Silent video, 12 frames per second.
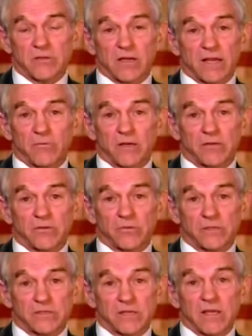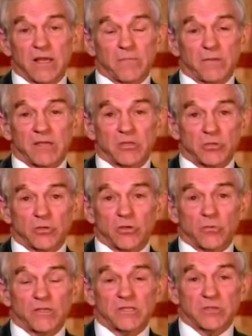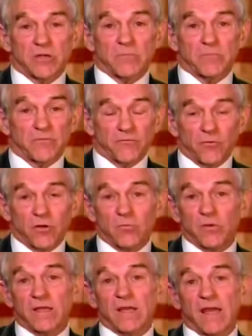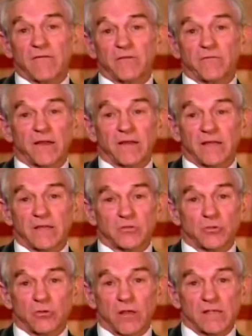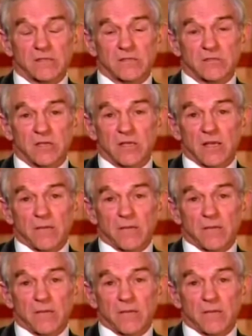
All I want to do is make sure we start before we have the financial crisis.